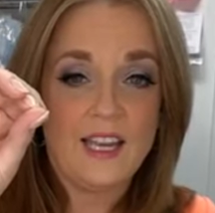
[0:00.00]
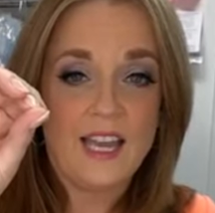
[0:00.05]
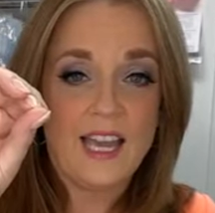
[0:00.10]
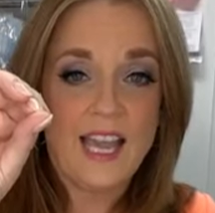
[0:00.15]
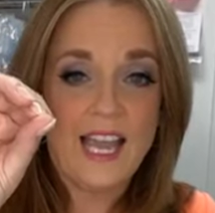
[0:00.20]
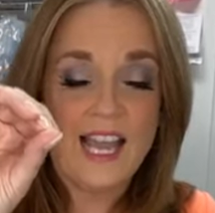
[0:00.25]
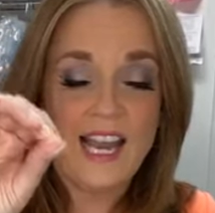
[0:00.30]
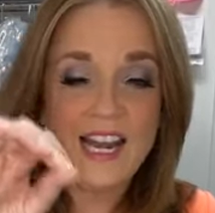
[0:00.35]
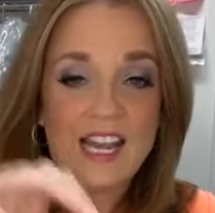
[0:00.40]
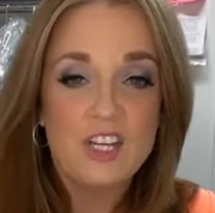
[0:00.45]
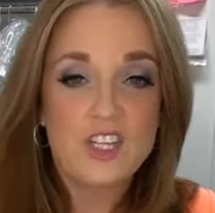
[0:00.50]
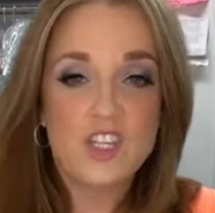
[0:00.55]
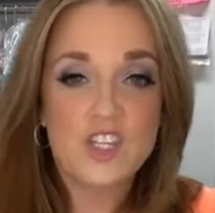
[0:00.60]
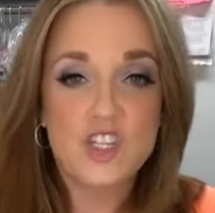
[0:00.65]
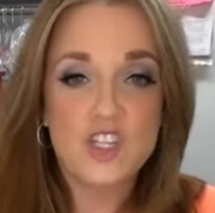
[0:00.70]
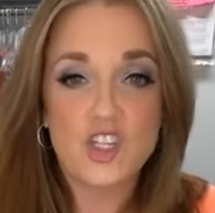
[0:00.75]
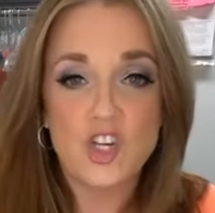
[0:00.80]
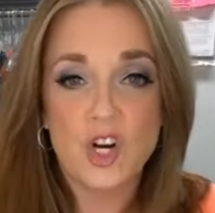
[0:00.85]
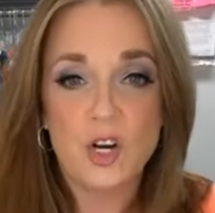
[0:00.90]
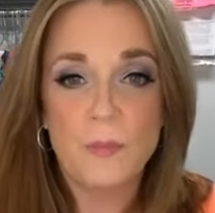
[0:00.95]
and a
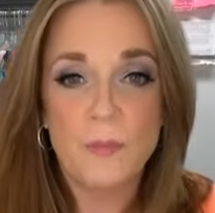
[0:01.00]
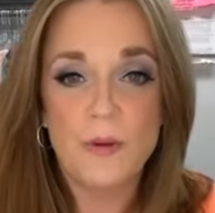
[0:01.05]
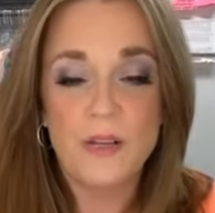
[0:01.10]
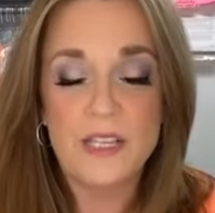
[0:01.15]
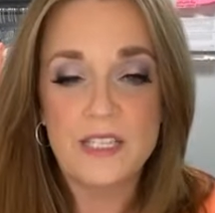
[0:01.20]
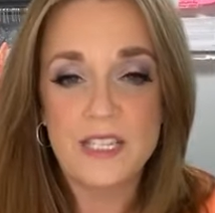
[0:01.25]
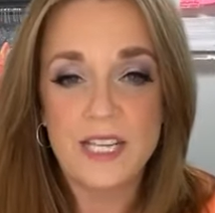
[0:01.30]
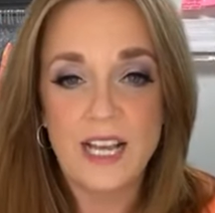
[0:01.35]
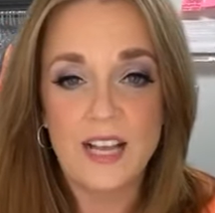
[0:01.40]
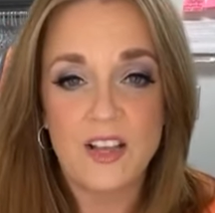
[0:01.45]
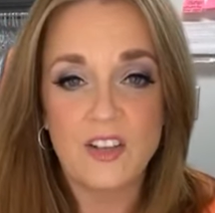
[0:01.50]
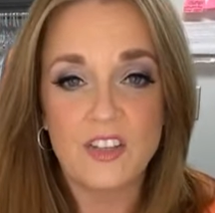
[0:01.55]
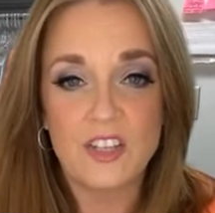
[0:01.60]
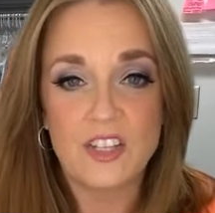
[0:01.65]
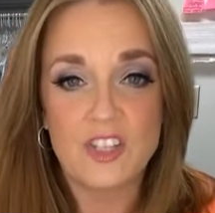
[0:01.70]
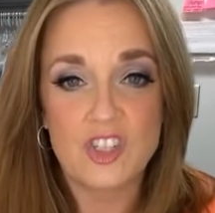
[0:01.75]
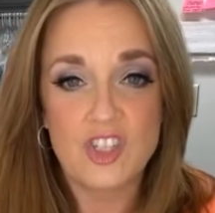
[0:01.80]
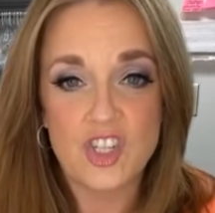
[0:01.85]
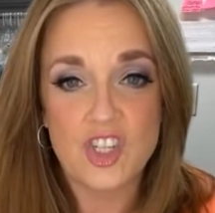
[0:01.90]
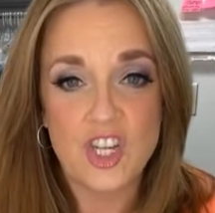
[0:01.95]
sharp
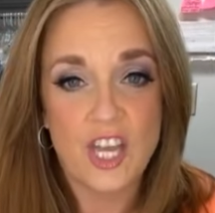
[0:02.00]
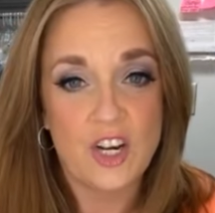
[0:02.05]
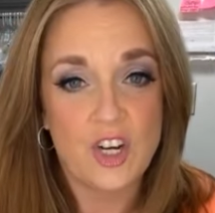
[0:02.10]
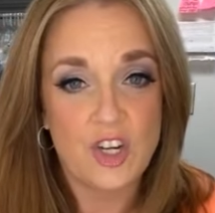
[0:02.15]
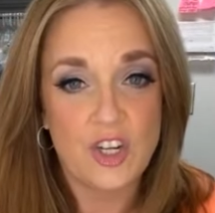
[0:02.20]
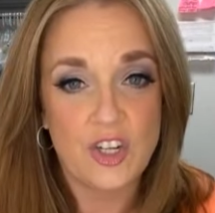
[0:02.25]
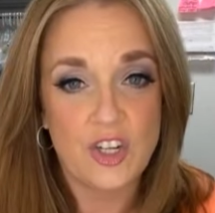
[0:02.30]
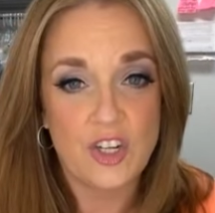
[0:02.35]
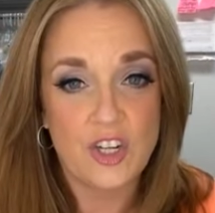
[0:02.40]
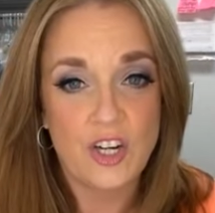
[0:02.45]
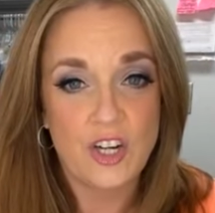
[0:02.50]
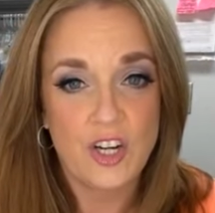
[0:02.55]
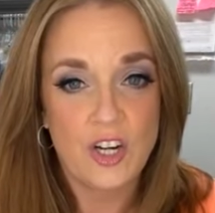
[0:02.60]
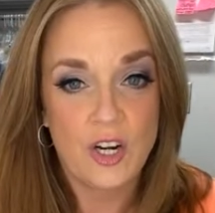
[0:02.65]
Italian cheddar.